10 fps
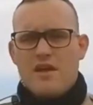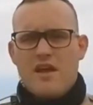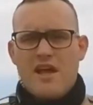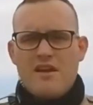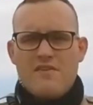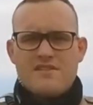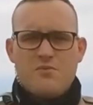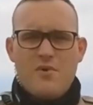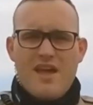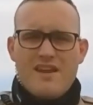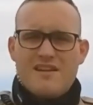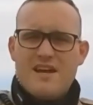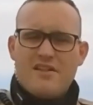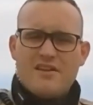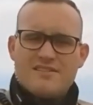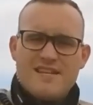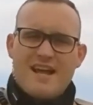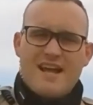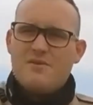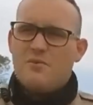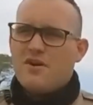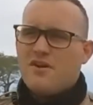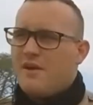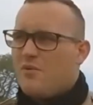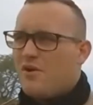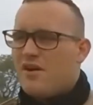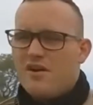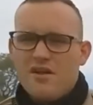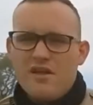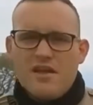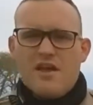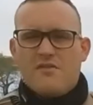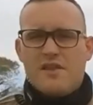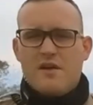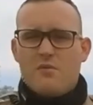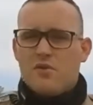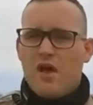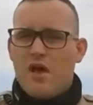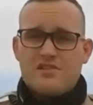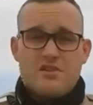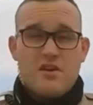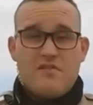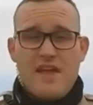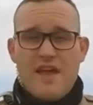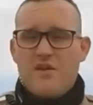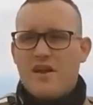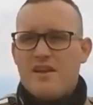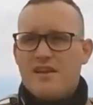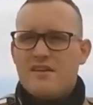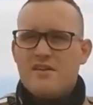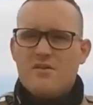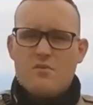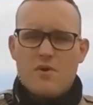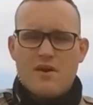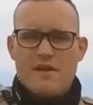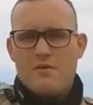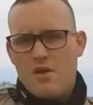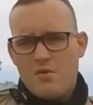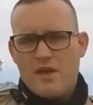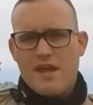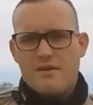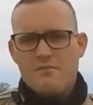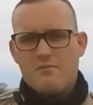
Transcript: kind of as a way to tell exactly where they were, if they were lost or if they had no idea where they were located.